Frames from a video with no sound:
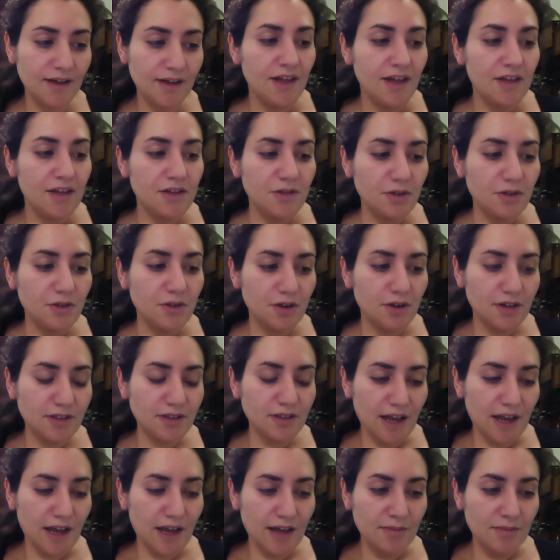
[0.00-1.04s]
The New York
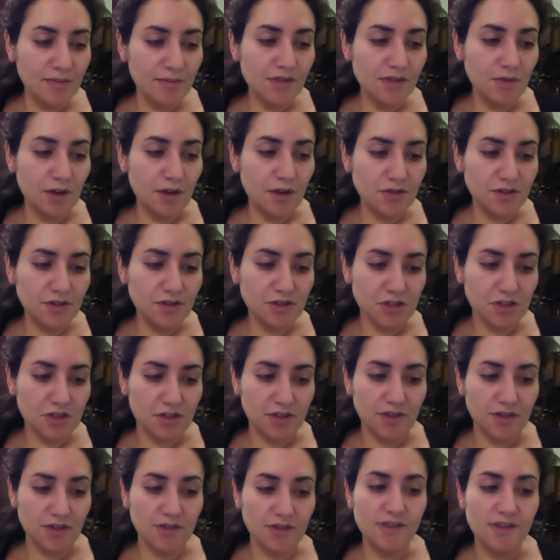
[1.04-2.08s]
Times, The Wall Street
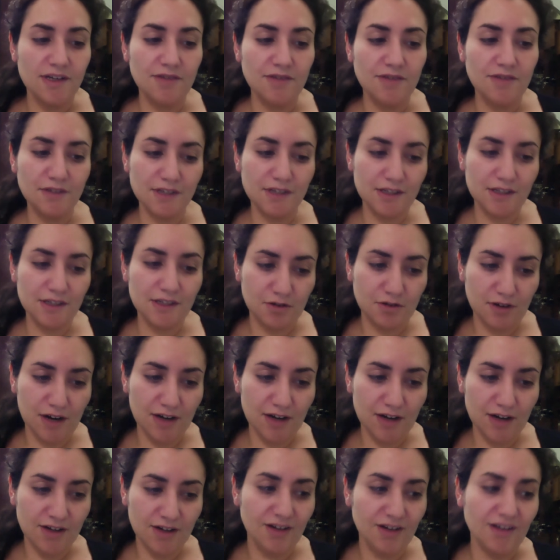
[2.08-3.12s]
Journal, San Francisco
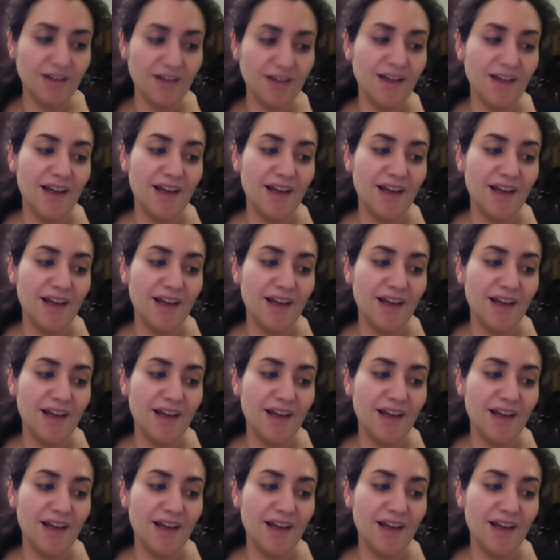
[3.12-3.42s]
Chronicle,